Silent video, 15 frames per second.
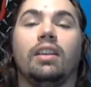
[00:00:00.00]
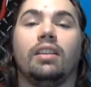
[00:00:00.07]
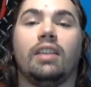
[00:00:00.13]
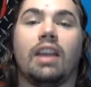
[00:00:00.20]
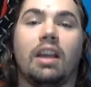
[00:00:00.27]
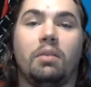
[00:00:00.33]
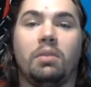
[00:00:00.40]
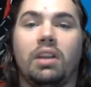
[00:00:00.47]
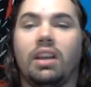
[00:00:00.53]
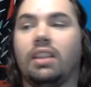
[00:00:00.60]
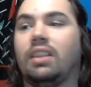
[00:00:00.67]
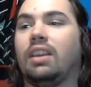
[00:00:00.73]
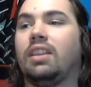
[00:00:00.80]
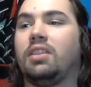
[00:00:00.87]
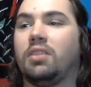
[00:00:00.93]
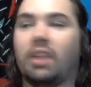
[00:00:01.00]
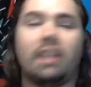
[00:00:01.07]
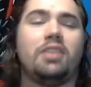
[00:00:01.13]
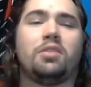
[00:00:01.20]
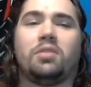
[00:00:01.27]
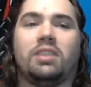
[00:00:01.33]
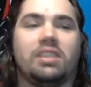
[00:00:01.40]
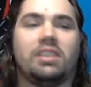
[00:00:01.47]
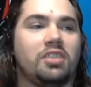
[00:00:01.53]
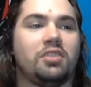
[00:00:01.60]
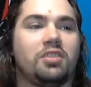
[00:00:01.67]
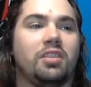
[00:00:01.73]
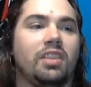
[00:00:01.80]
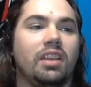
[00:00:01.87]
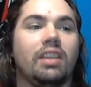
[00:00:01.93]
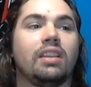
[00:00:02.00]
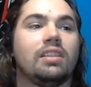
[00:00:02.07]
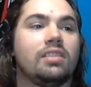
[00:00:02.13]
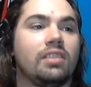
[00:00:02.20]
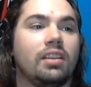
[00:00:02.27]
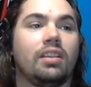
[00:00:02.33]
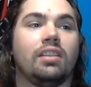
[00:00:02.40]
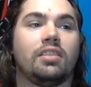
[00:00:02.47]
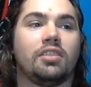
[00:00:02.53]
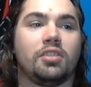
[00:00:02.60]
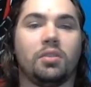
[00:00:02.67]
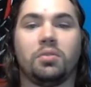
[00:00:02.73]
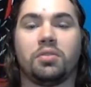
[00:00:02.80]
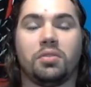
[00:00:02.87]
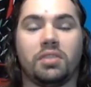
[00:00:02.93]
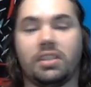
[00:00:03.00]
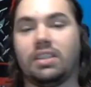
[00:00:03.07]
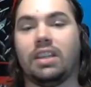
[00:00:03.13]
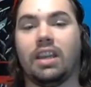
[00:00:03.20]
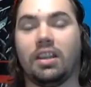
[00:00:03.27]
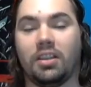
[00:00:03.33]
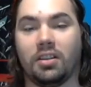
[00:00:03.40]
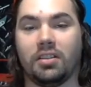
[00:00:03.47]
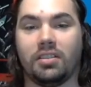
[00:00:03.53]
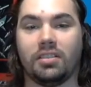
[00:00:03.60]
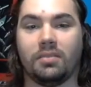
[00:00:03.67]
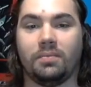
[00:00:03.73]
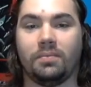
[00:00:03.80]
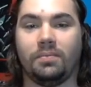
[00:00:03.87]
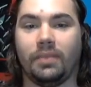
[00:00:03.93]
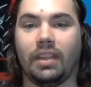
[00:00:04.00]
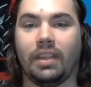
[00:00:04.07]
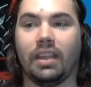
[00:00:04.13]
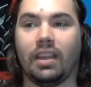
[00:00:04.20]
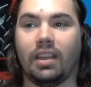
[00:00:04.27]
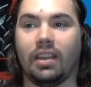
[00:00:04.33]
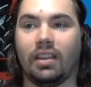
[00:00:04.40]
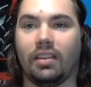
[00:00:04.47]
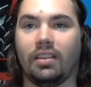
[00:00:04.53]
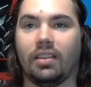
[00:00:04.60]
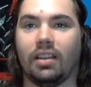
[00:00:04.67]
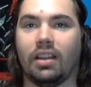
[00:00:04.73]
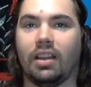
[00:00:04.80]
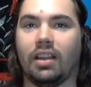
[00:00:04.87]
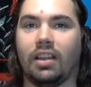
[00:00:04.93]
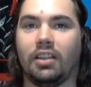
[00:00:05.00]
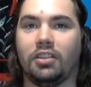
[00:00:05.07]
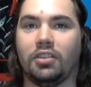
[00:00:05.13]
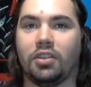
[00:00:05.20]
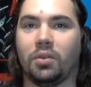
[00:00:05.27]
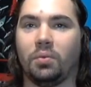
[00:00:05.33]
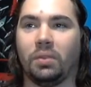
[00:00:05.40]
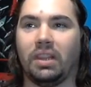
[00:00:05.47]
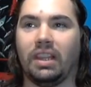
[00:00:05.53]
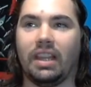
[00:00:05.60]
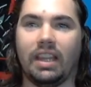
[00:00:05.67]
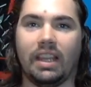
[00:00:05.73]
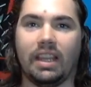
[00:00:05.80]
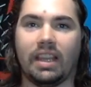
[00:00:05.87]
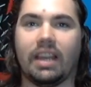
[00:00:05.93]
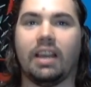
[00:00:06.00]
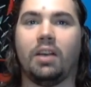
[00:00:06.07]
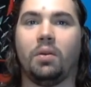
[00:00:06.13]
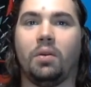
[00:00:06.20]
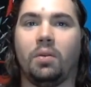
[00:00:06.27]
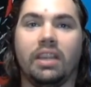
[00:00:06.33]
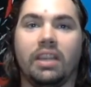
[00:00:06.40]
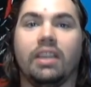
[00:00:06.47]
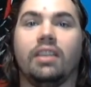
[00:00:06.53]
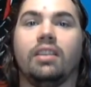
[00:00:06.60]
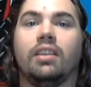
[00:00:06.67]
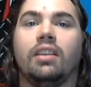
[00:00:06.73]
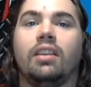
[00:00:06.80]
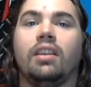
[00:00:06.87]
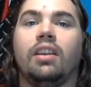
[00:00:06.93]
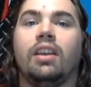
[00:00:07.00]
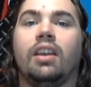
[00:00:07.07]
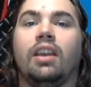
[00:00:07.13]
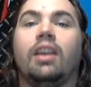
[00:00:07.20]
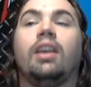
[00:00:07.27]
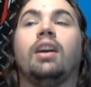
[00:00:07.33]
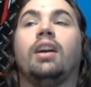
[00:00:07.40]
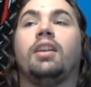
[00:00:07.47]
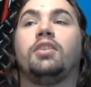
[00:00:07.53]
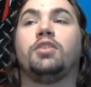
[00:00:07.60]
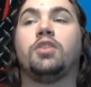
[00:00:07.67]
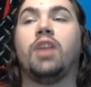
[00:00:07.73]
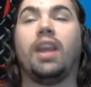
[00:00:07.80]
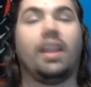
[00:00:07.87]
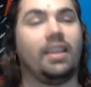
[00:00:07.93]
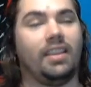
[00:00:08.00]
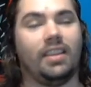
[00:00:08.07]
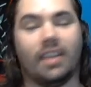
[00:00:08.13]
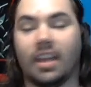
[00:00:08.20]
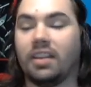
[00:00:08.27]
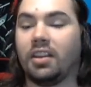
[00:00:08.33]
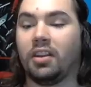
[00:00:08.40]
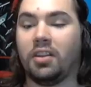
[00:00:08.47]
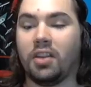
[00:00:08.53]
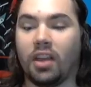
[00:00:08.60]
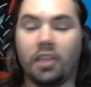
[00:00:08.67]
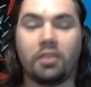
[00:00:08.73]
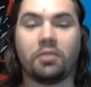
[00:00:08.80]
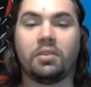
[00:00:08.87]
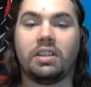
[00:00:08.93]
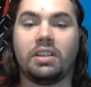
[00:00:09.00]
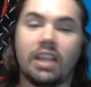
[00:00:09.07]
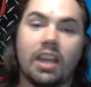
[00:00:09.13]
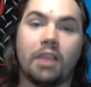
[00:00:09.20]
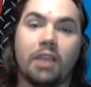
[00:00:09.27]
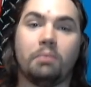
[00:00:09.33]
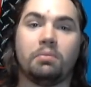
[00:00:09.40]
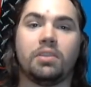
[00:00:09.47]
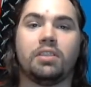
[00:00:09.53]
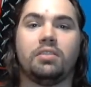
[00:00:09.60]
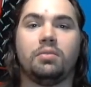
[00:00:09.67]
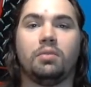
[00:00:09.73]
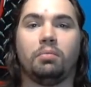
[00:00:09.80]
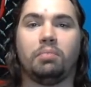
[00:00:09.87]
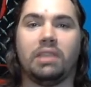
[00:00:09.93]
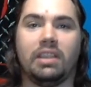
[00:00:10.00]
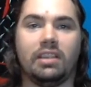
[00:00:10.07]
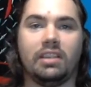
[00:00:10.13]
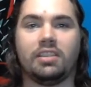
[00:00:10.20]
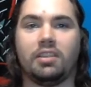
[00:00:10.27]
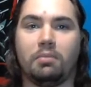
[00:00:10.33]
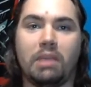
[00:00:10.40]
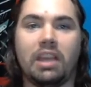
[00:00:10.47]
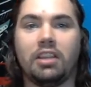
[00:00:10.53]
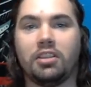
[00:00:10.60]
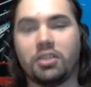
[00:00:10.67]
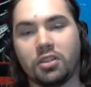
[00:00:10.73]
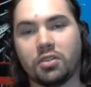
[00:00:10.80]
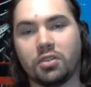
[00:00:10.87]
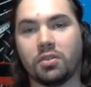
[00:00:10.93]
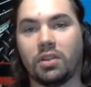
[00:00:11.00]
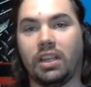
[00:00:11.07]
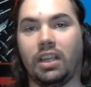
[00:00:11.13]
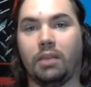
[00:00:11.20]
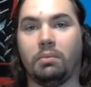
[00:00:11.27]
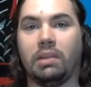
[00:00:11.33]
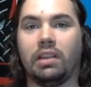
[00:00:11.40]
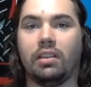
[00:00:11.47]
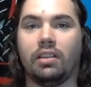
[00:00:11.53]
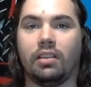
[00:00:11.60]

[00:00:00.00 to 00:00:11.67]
now and not then, and there is such a thing as social standards. And I don't like how in yet another attempt to appease the mainstream,